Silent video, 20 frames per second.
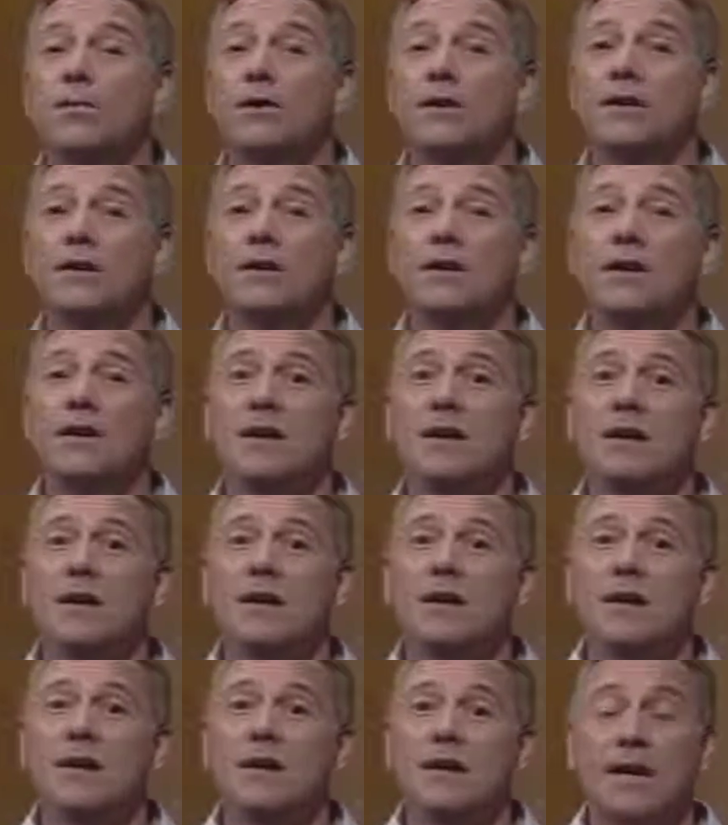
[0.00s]
to be
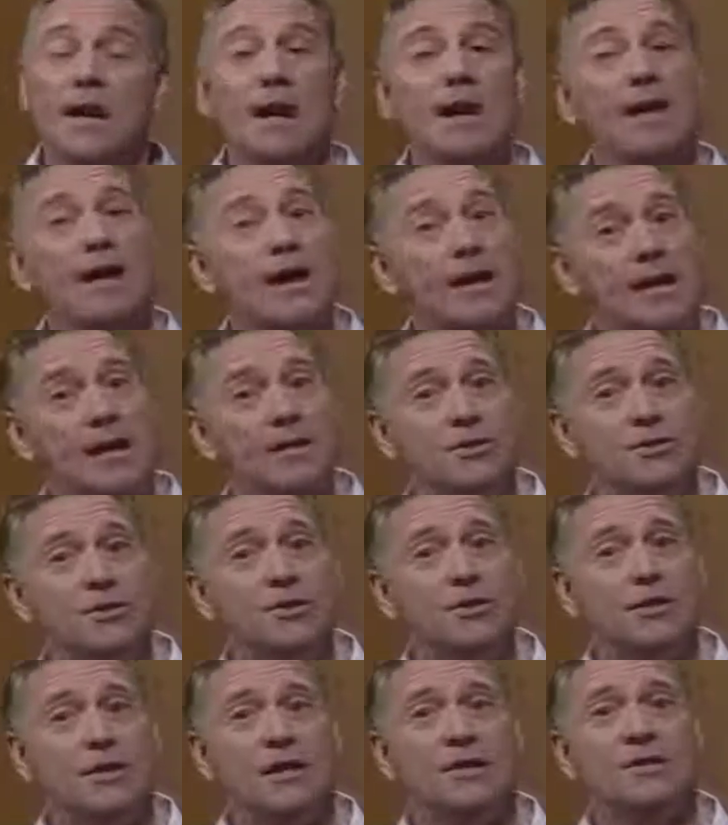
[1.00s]
gay and
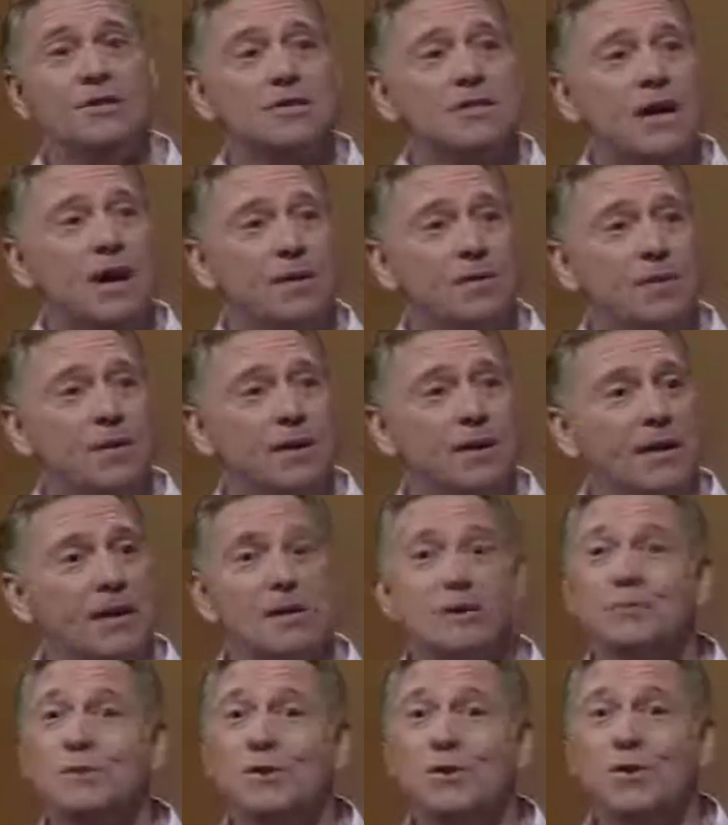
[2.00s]
Asian in the South Bay,
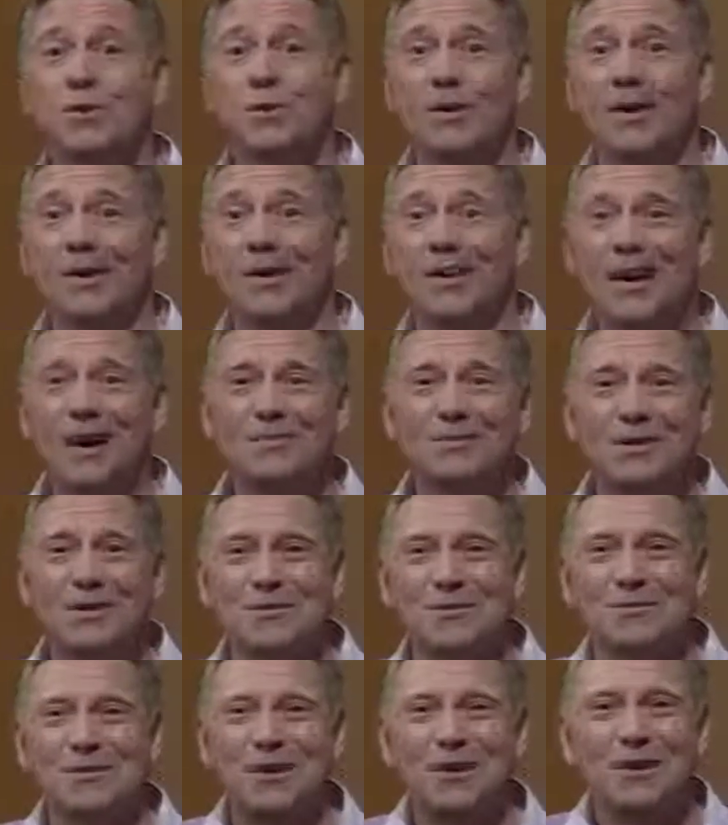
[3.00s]
SBQA. I'm
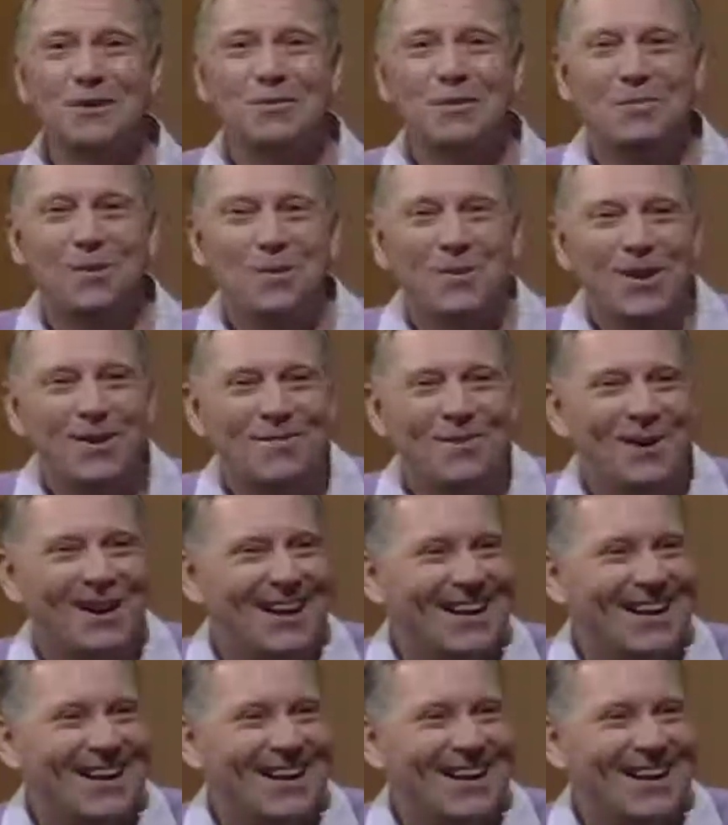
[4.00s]
David Perry. We'll be right